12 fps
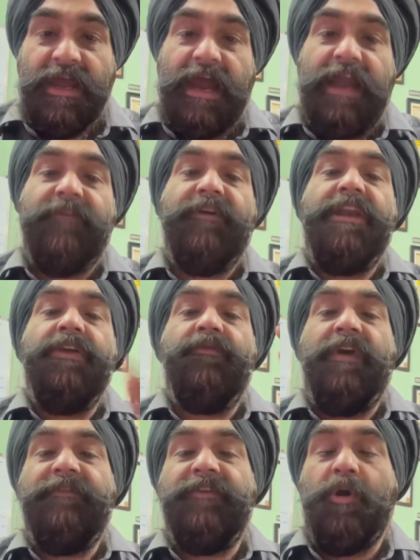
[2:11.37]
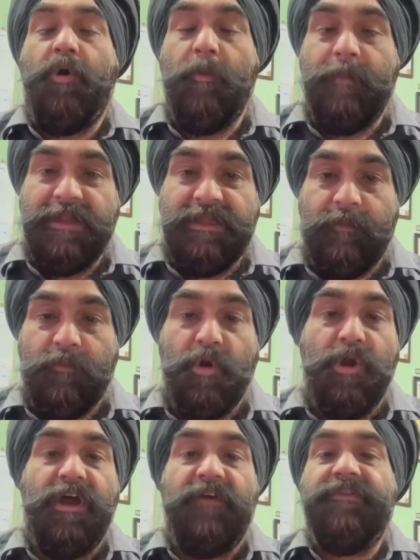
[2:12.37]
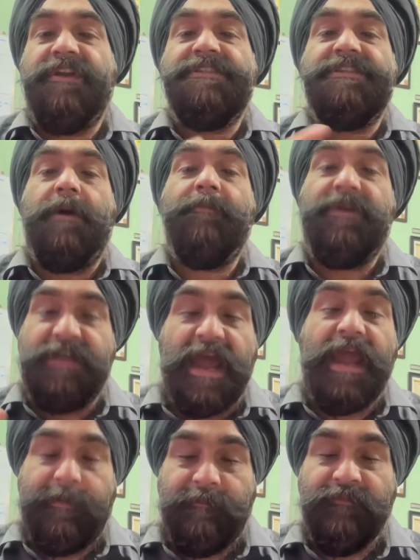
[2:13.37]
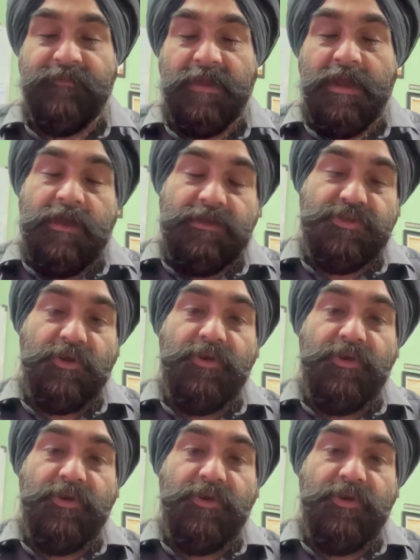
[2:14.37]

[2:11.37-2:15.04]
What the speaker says: And when we open the mold after some time, so